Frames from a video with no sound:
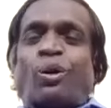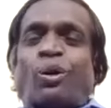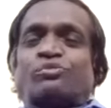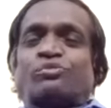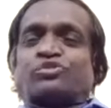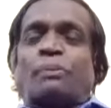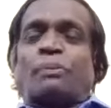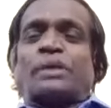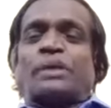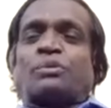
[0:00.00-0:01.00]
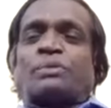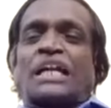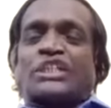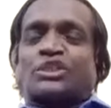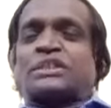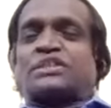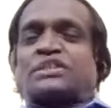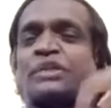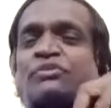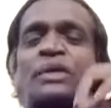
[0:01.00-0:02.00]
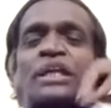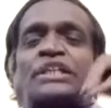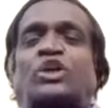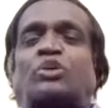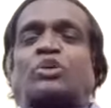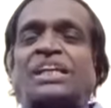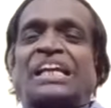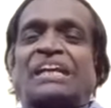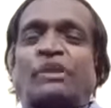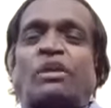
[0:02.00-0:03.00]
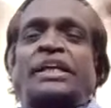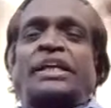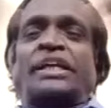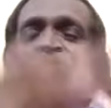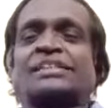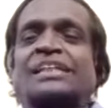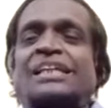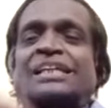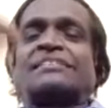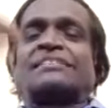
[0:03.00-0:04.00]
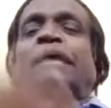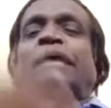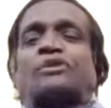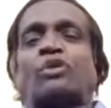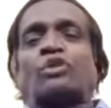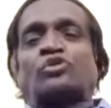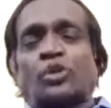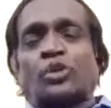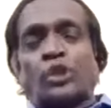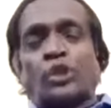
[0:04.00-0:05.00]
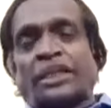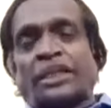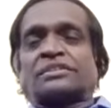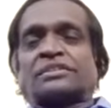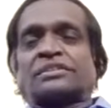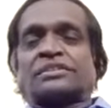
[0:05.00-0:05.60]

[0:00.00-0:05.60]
Or somebody from Kashmir, somebody from Kanyakumari, we're all Indians. This game has also united